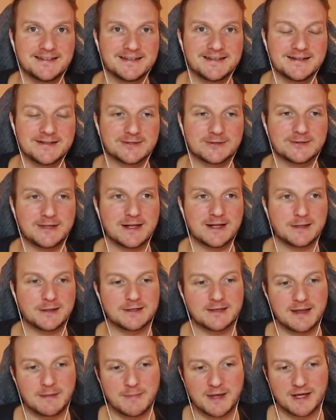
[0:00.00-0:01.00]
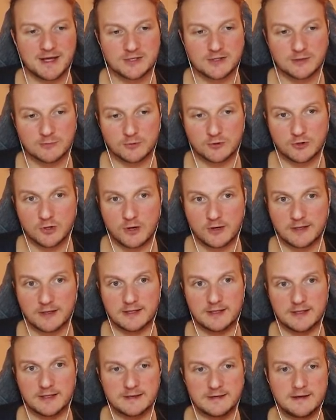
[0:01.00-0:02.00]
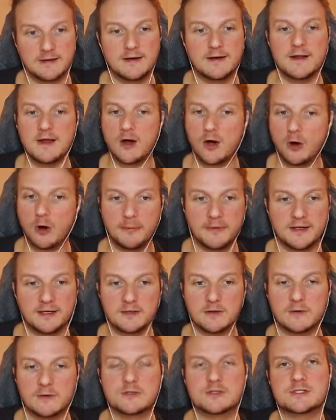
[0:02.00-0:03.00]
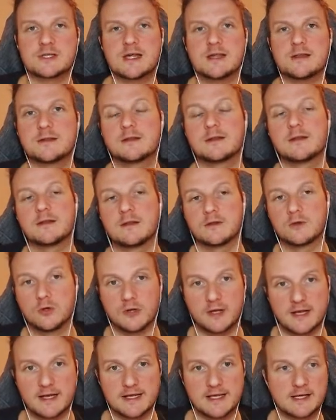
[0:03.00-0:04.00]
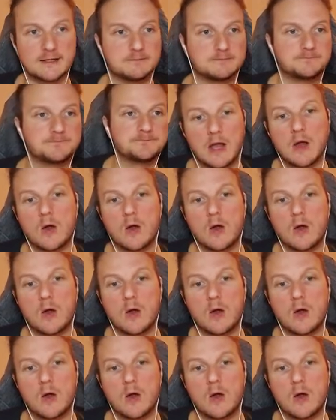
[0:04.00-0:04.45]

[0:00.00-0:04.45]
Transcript: So that's the dimensions we're talking here. Opening those chests, good idea.